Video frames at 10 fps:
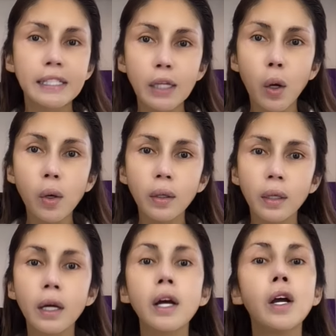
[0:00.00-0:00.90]

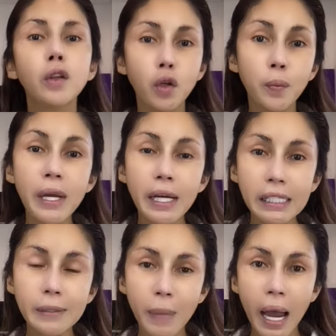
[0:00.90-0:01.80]
So, to be
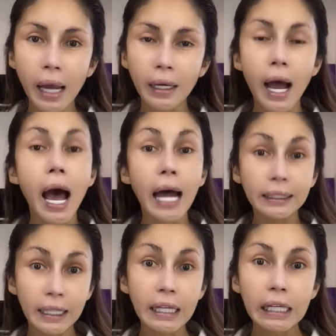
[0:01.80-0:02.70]
a smart
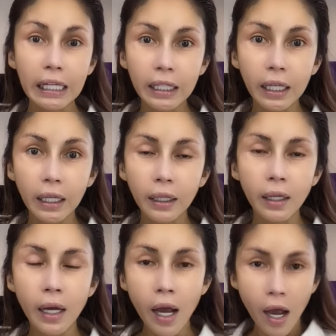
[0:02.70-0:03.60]
as a leader,